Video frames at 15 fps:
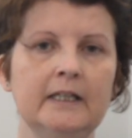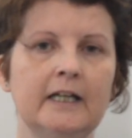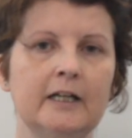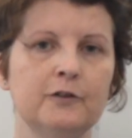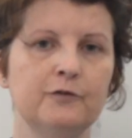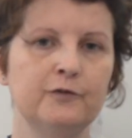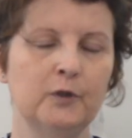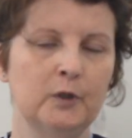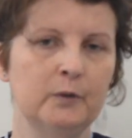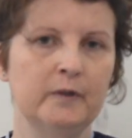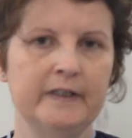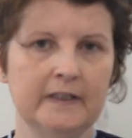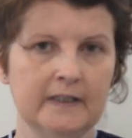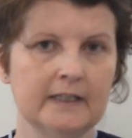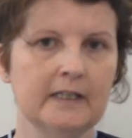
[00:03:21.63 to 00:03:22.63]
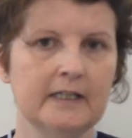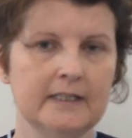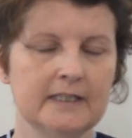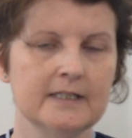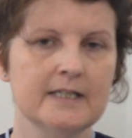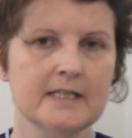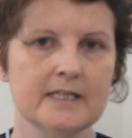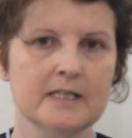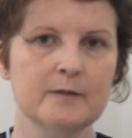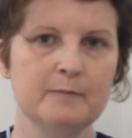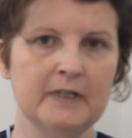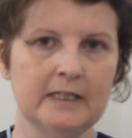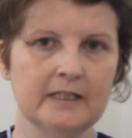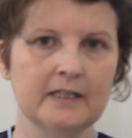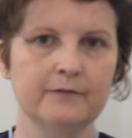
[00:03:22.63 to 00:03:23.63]
and following the guidance that's
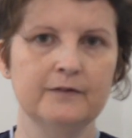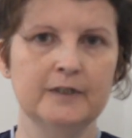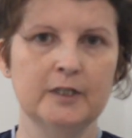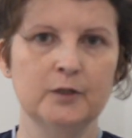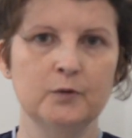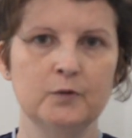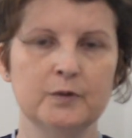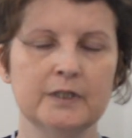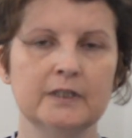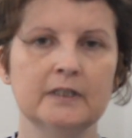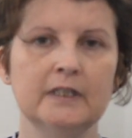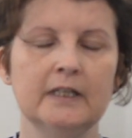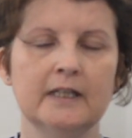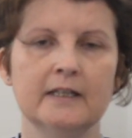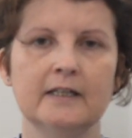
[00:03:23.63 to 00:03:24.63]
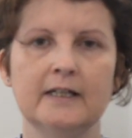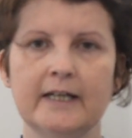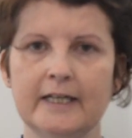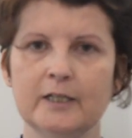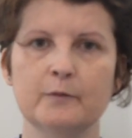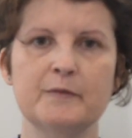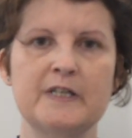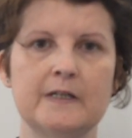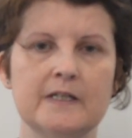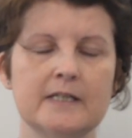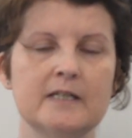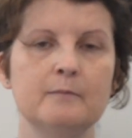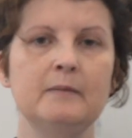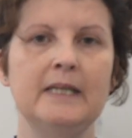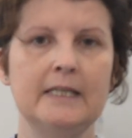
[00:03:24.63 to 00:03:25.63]
been given out. That helps us
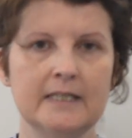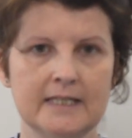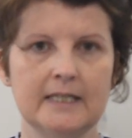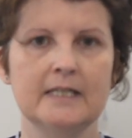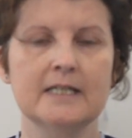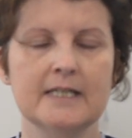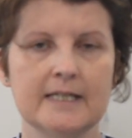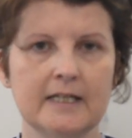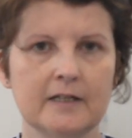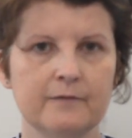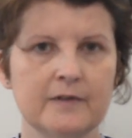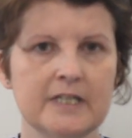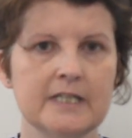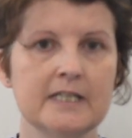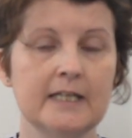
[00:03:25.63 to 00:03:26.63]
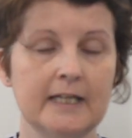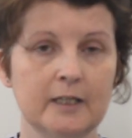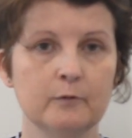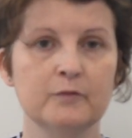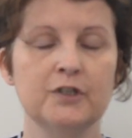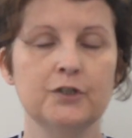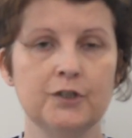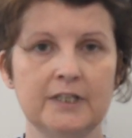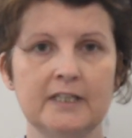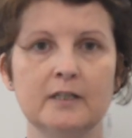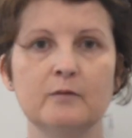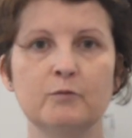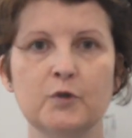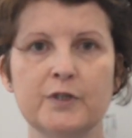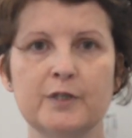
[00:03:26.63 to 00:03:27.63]
to maintain a service to help to treat
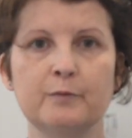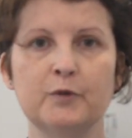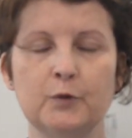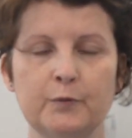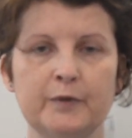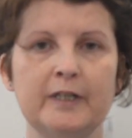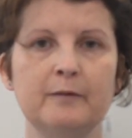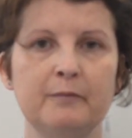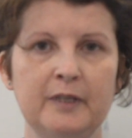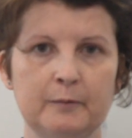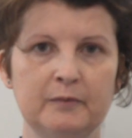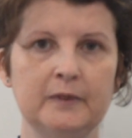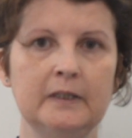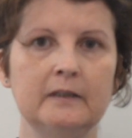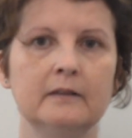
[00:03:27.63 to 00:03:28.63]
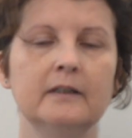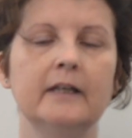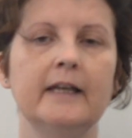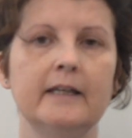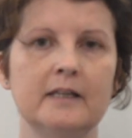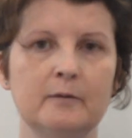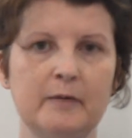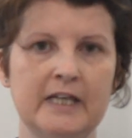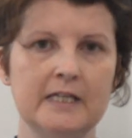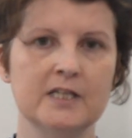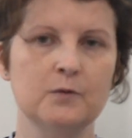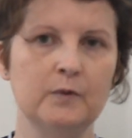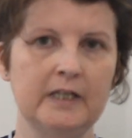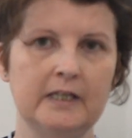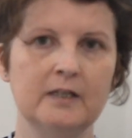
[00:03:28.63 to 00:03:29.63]
the most appropriate people in the
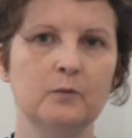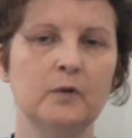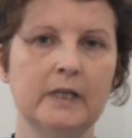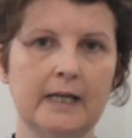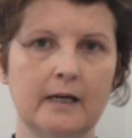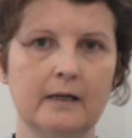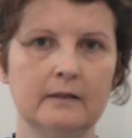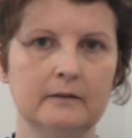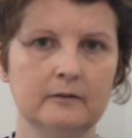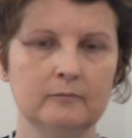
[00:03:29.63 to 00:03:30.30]
best way that we can.